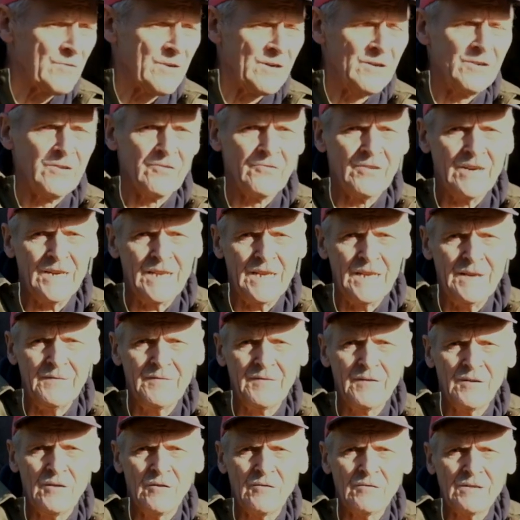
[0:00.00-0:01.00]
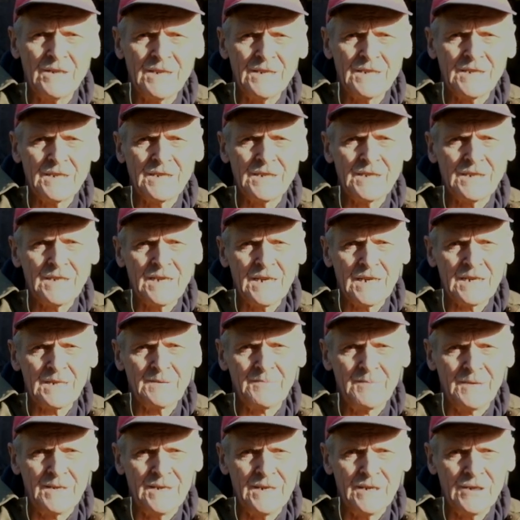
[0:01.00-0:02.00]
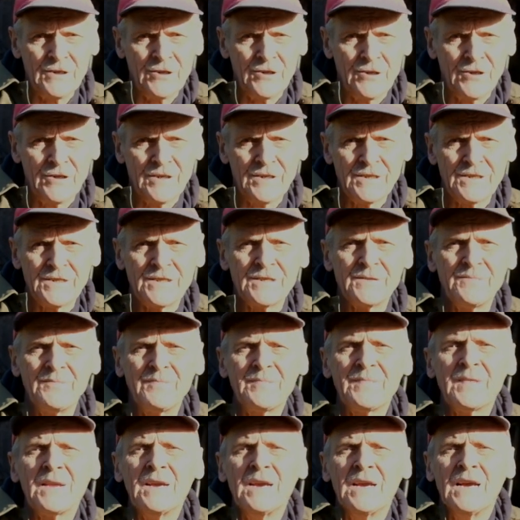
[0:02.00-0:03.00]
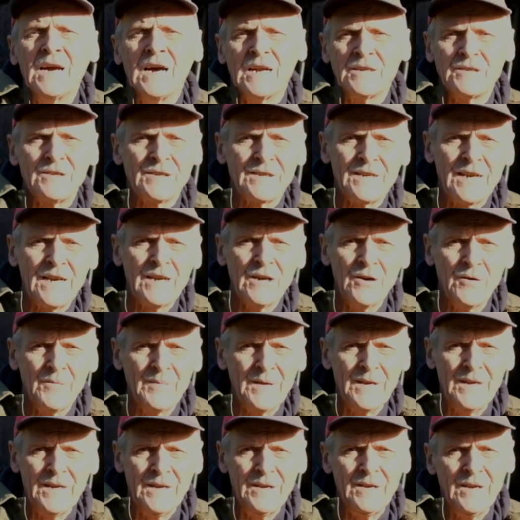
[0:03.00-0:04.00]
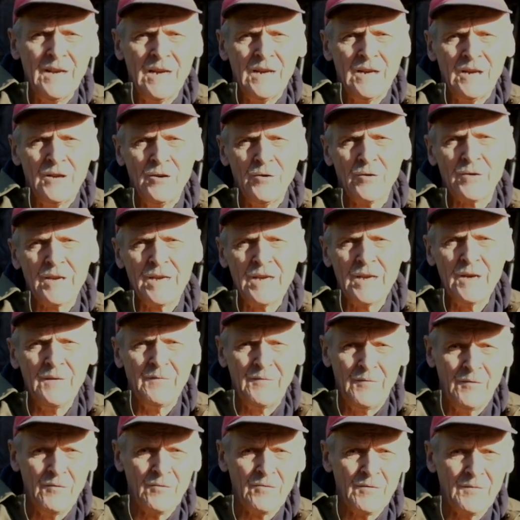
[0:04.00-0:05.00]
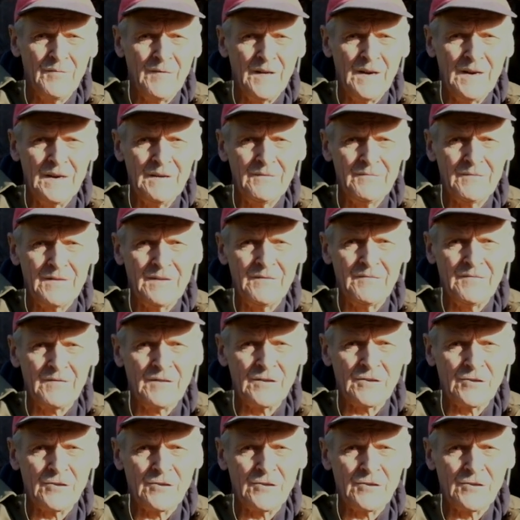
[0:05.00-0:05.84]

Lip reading: girl ready for long distance expeditions. And today I'll be looking at four or five different